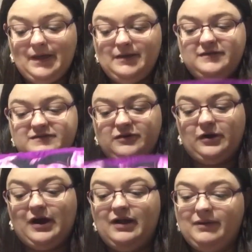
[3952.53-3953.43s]
So
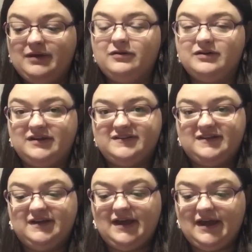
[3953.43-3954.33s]
I went on
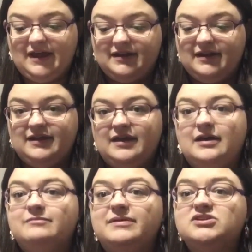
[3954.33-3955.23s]
Etsy, and again,
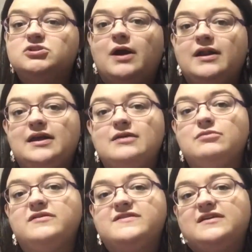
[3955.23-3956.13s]
I've been trying to get
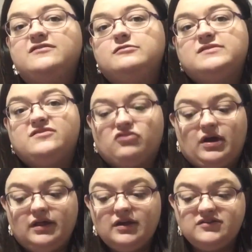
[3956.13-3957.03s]
most things from
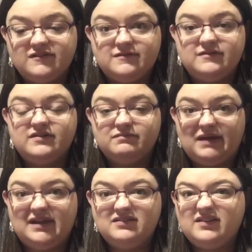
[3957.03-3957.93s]
Australia just to
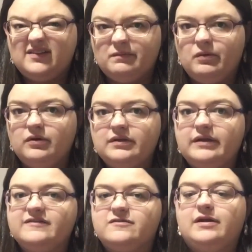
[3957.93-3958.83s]
support the
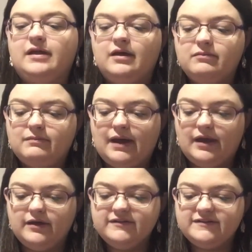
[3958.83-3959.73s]
Australia
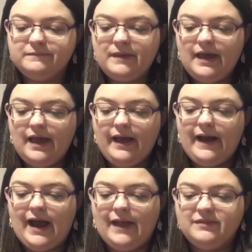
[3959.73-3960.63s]
makers.
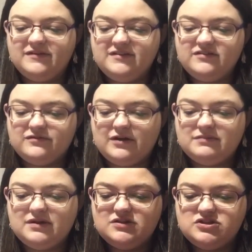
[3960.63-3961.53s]
And this is from
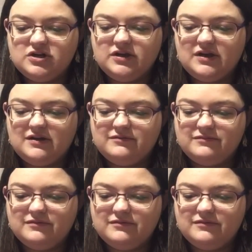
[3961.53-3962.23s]
Joka